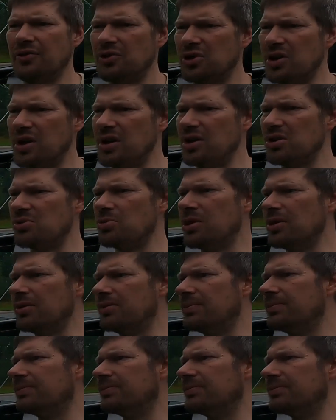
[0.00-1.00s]
size
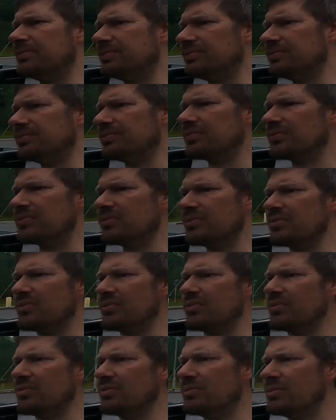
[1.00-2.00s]
one,
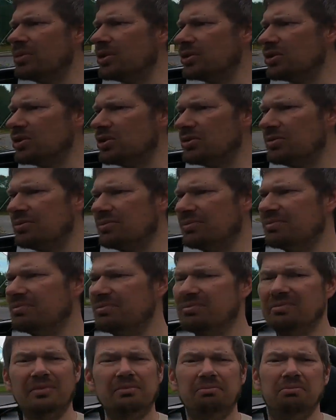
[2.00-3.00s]
but
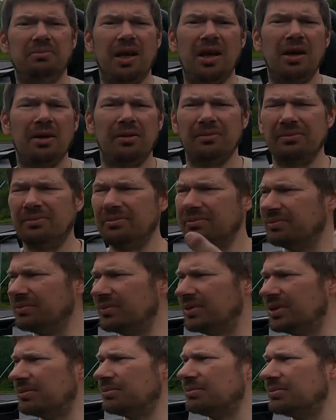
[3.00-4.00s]
yeah,
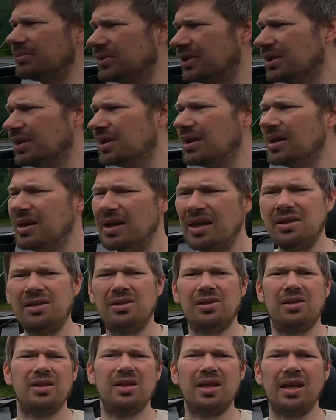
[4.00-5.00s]

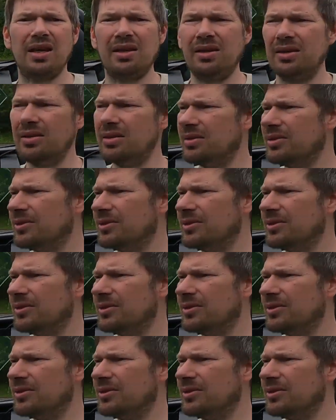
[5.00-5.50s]
end of the day,